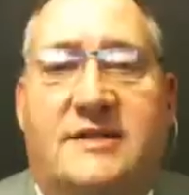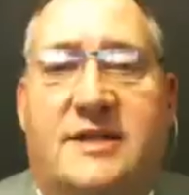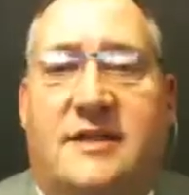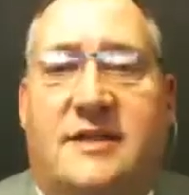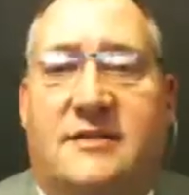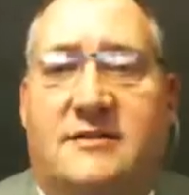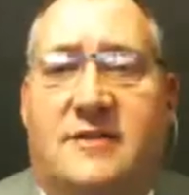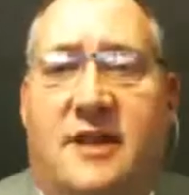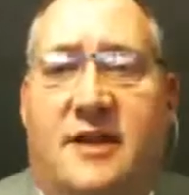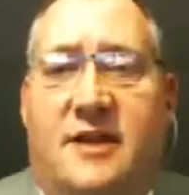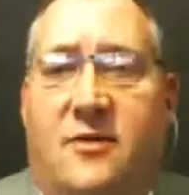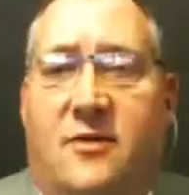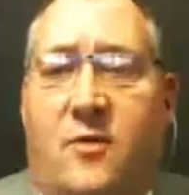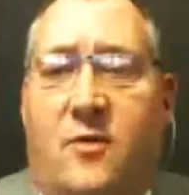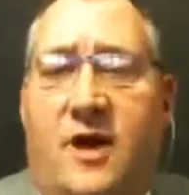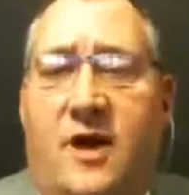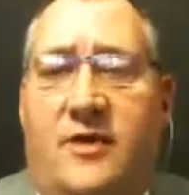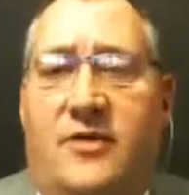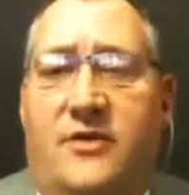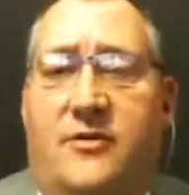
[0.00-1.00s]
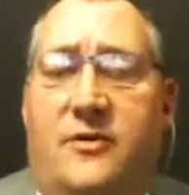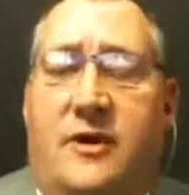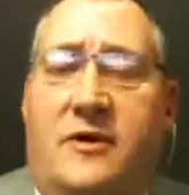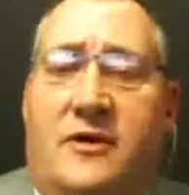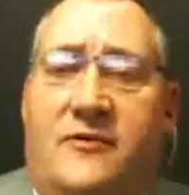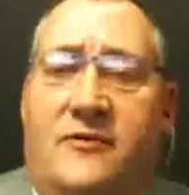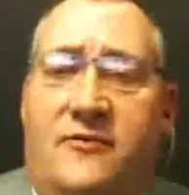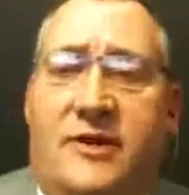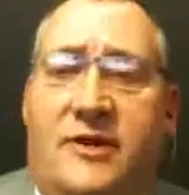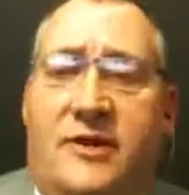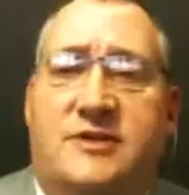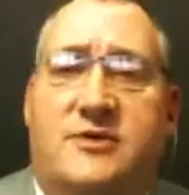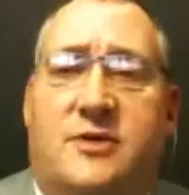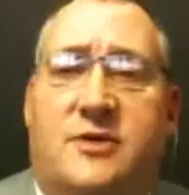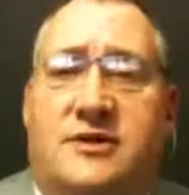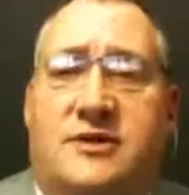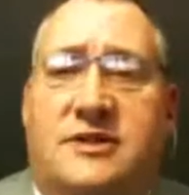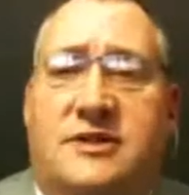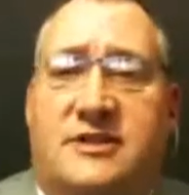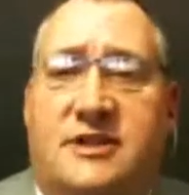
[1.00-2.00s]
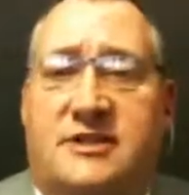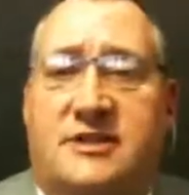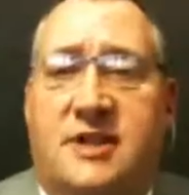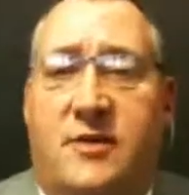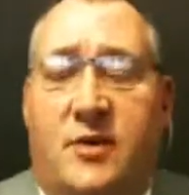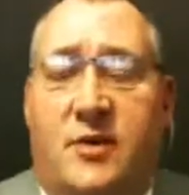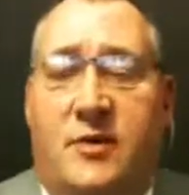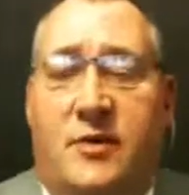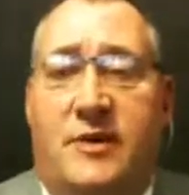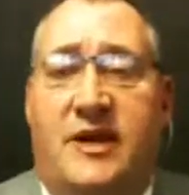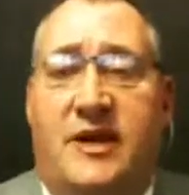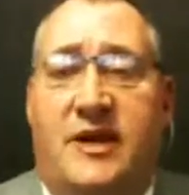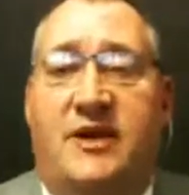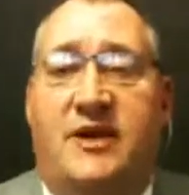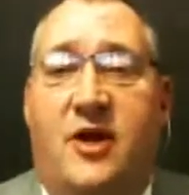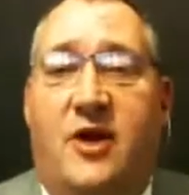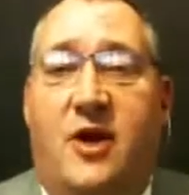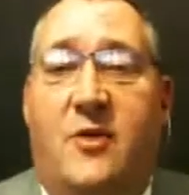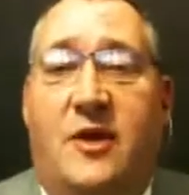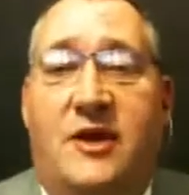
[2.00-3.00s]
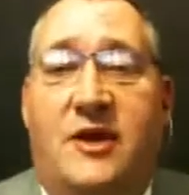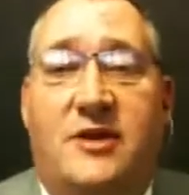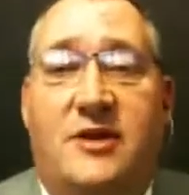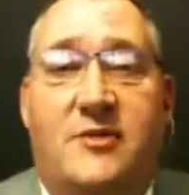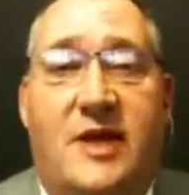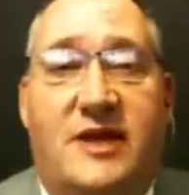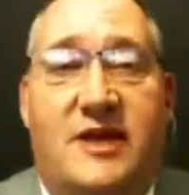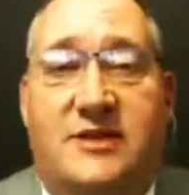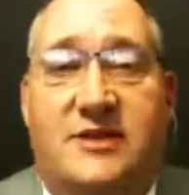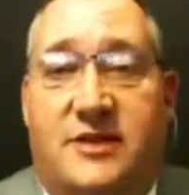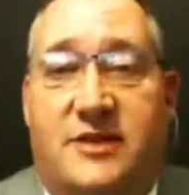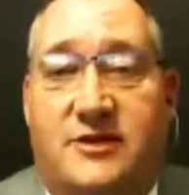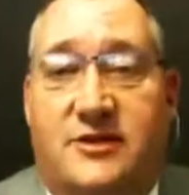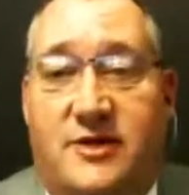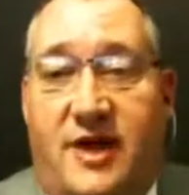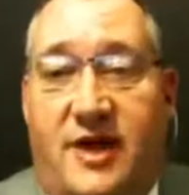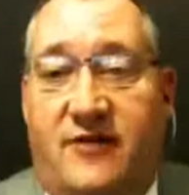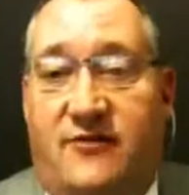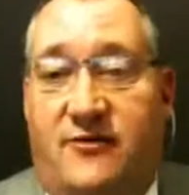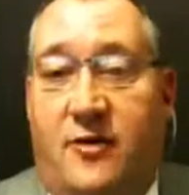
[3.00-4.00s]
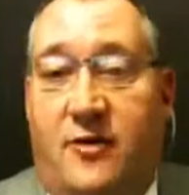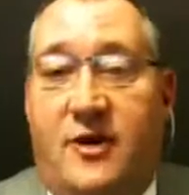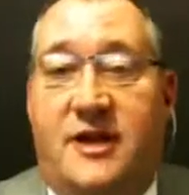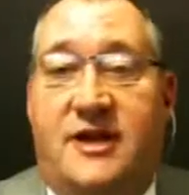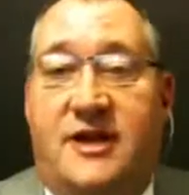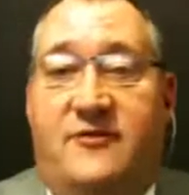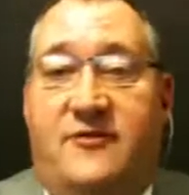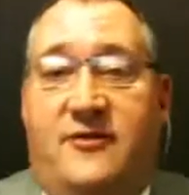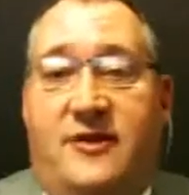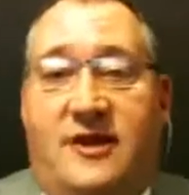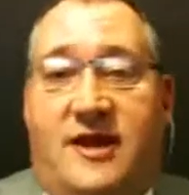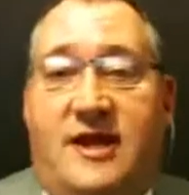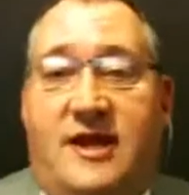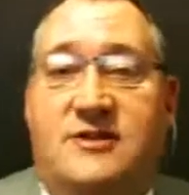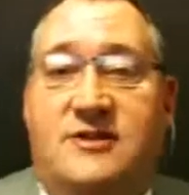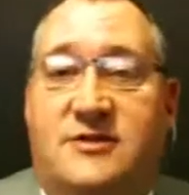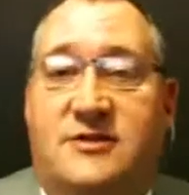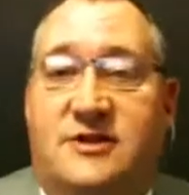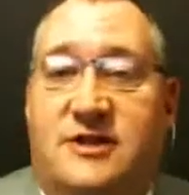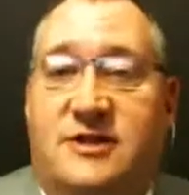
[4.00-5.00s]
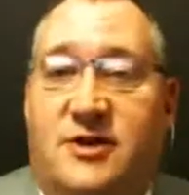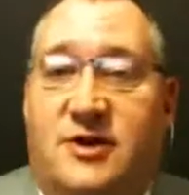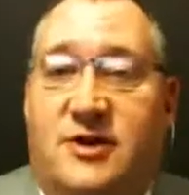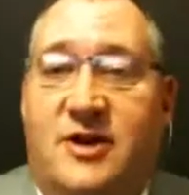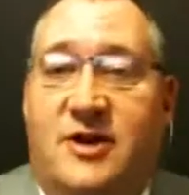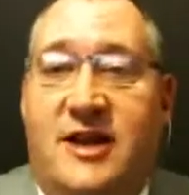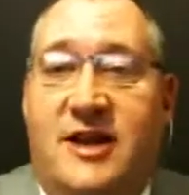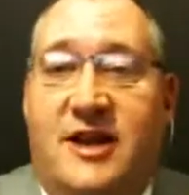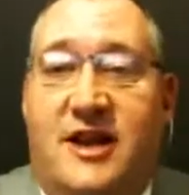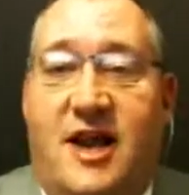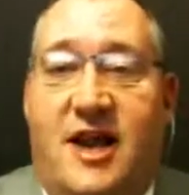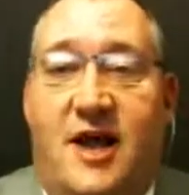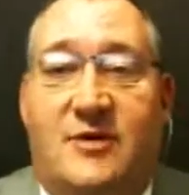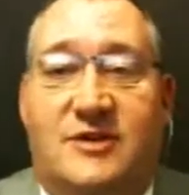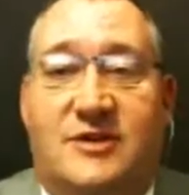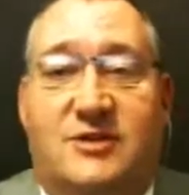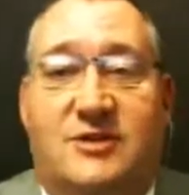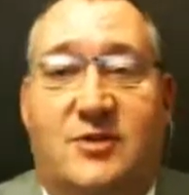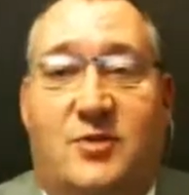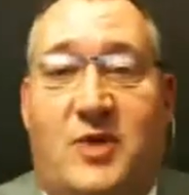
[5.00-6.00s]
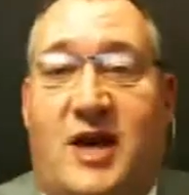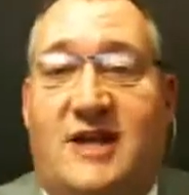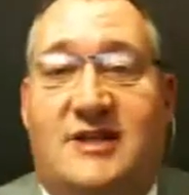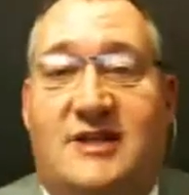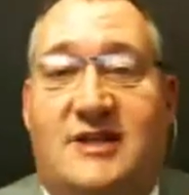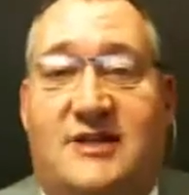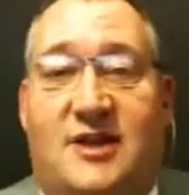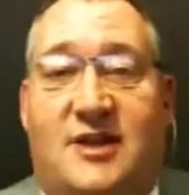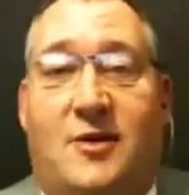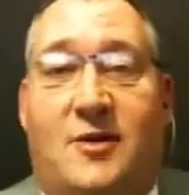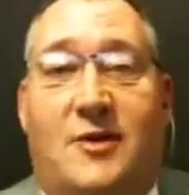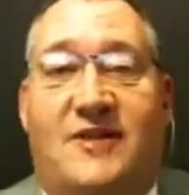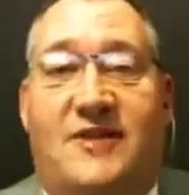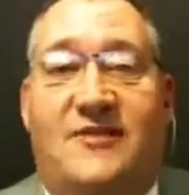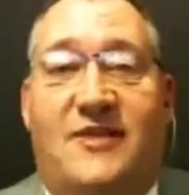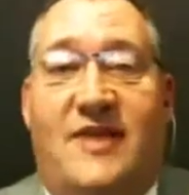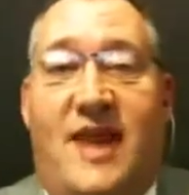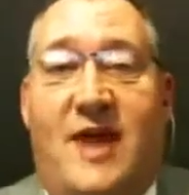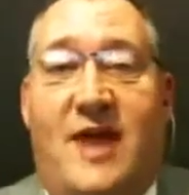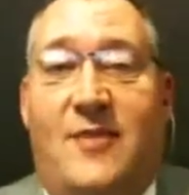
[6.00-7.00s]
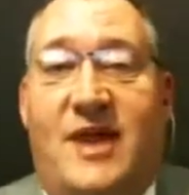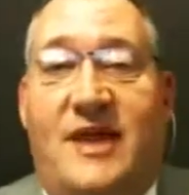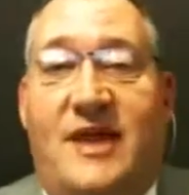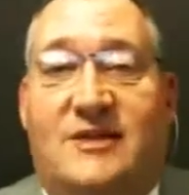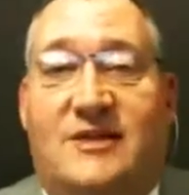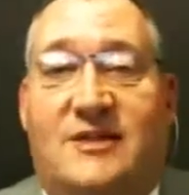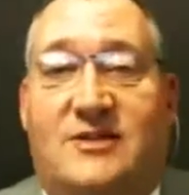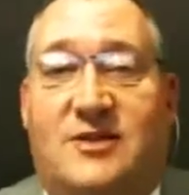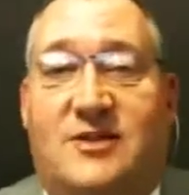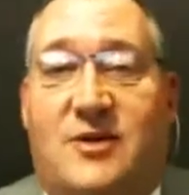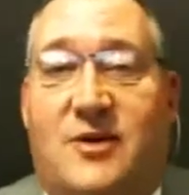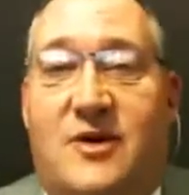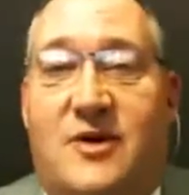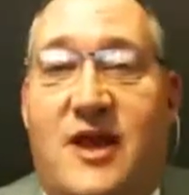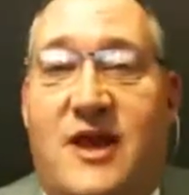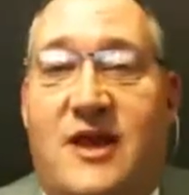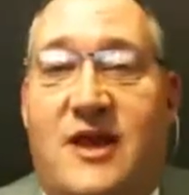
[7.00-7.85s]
sounds like a wealth of resources that someone would need to know. When you mentioned that you had 40 different lasers in your clinic, I was surprised that there were even that many. So